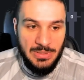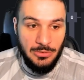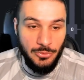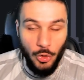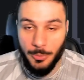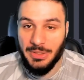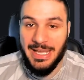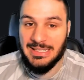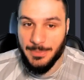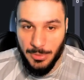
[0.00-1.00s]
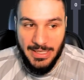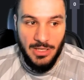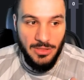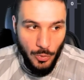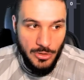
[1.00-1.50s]
build or plan to play
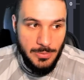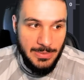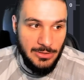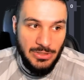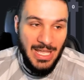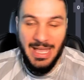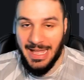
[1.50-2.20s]
a Thorns build